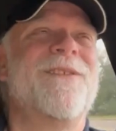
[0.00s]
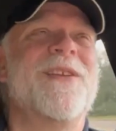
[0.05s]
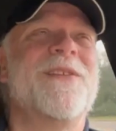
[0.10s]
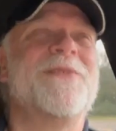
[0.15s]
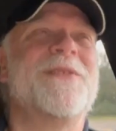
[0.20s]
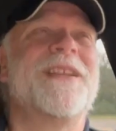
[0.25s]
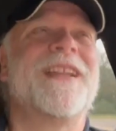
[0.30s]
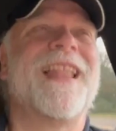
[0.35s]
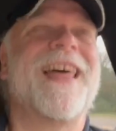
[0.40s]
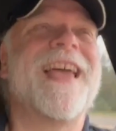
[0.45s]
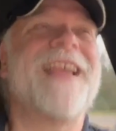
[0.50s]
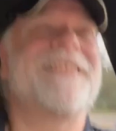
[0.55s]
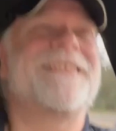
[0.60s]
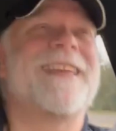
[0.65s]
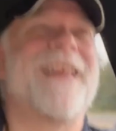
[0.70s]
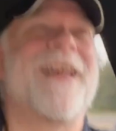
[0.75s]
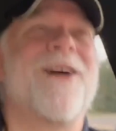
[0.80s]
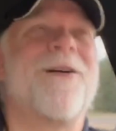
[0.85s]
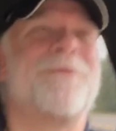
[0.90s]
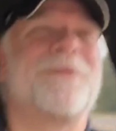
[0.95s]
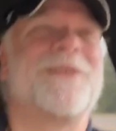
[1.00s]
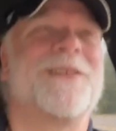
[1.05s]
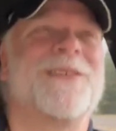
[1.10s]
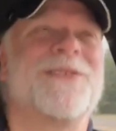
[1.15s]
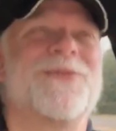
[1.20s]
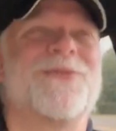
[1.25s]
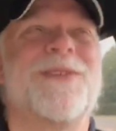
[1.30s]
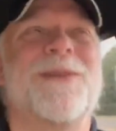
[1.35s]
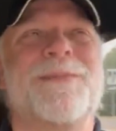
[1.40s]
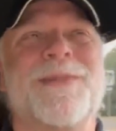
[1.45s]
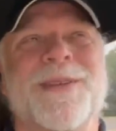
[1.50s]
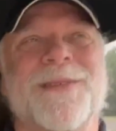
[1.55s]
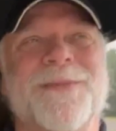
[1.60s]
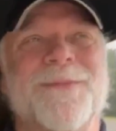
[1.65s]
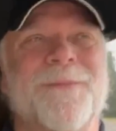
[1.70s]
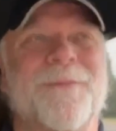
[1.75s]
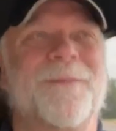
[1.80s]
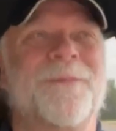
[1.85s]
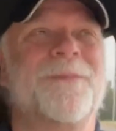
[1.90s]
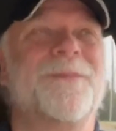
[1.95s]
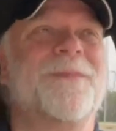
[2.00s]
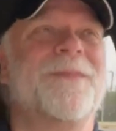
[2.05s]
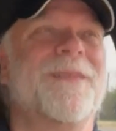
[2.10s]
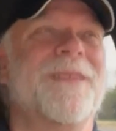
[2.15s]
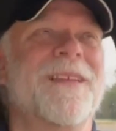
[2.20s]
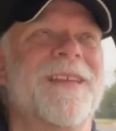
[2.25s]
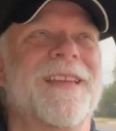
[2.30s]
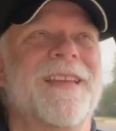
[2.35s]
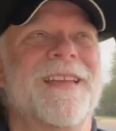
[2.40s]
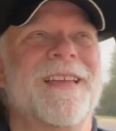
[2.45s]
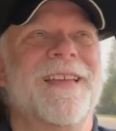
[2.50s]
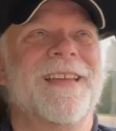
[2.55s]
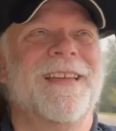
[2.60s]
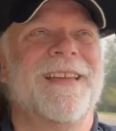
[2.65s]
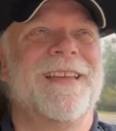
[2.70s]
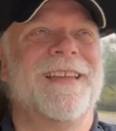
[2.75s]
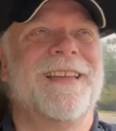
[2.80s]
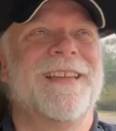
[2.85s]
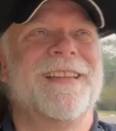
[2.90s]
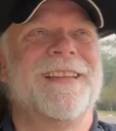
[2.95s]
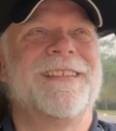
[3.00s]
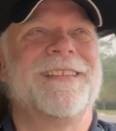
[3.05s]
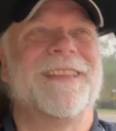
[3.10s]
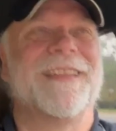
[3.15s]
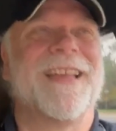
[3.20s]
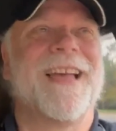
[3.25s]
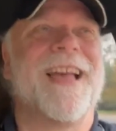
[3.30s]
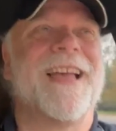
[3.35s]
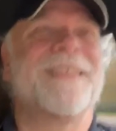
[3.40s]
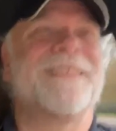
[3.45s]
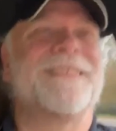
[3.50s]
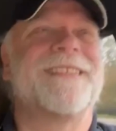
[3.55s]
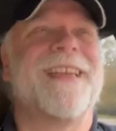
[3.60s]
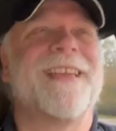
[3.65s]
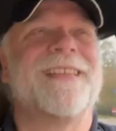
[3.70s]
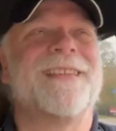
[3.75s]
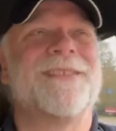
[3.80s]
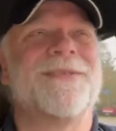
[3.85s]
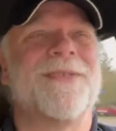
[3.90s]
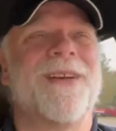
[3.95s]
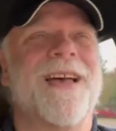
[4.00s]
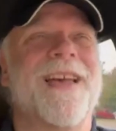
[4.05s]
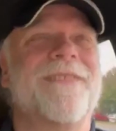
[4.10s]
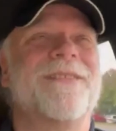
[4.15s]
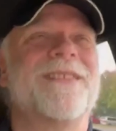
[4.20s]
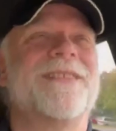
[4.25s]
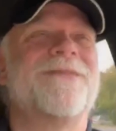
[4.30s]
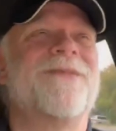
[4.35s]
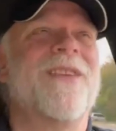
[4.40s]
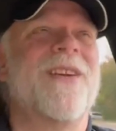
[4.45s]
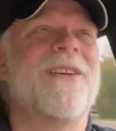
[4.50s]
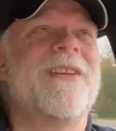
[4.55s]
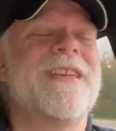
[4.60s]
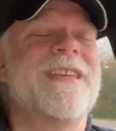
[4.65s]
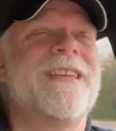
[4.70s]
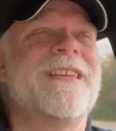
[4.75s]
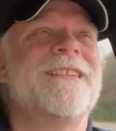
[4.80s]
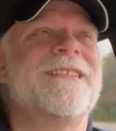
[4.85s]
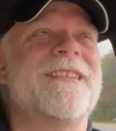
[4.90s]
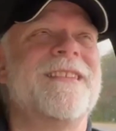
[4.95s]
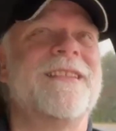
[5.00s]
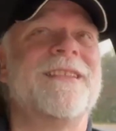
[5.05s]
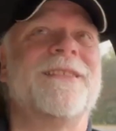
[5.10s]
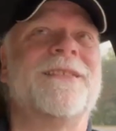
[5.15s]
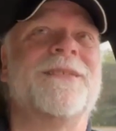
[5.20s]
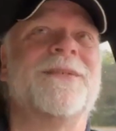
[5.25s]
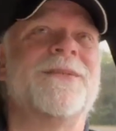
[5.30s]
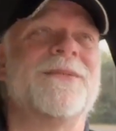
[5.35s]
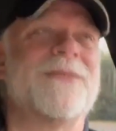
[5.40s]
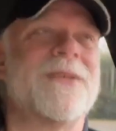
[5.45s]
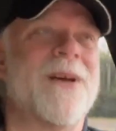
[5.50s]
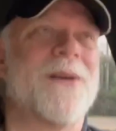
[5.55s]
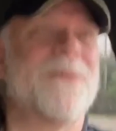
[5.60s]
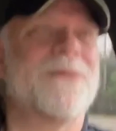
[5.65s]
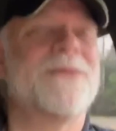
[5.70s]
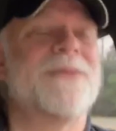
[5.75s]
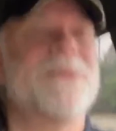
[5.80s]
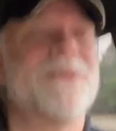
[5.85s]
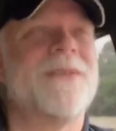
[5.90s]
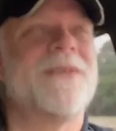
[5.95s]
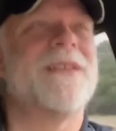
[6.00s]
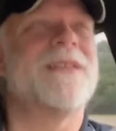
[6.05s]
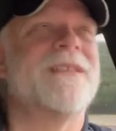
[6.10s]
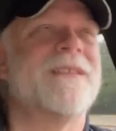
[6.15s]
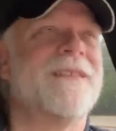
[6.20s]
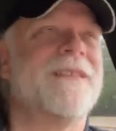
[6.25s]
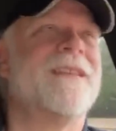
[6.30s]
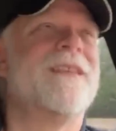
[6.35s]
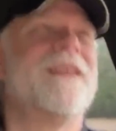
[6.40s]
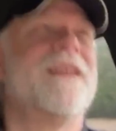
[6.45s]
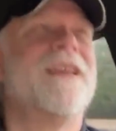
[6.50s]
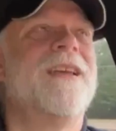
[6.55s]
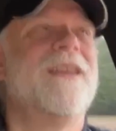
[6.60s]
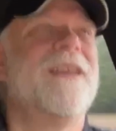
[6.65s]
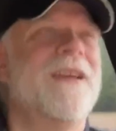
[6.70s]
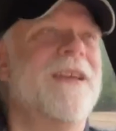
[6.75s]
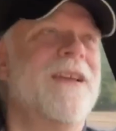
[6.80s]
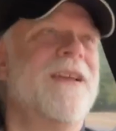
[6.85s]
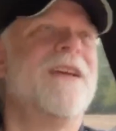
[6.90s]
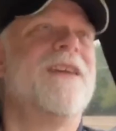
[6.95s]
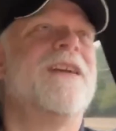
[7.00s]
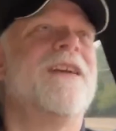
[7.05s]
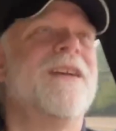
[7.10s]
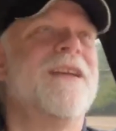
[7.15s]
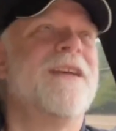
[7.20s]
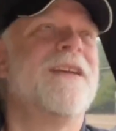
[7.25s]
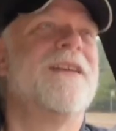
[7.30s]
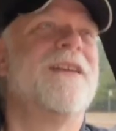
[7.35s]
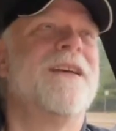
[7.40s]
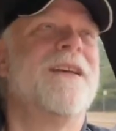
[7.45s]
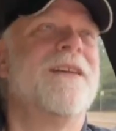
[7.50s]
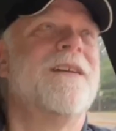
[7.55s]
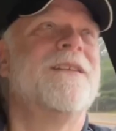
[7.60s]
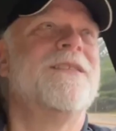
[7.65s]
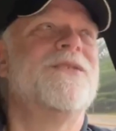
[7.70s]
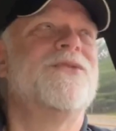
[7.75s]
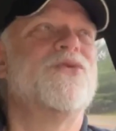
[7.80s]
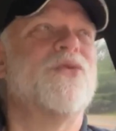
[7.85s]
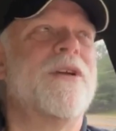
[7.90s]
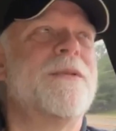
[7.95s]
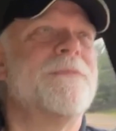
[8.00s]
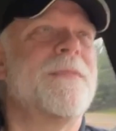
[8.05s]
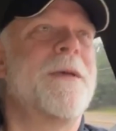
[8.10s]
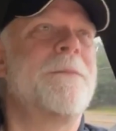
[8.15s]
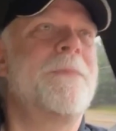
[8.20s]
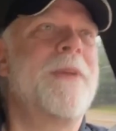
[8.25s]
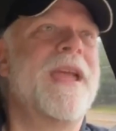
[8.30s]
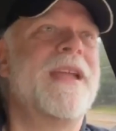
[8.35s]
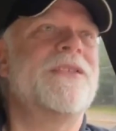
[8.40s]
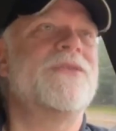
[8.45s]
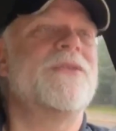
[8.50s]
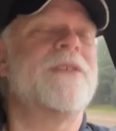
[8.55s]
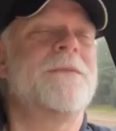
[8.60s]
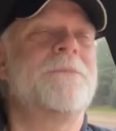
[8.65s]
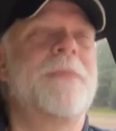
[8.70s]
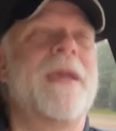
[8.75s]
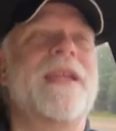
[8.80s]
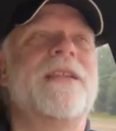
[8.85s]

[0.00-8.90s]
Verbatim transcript: If you would like to help contribute to Guy's Daily Drive, it's very easy to do so. You can join my Patreon,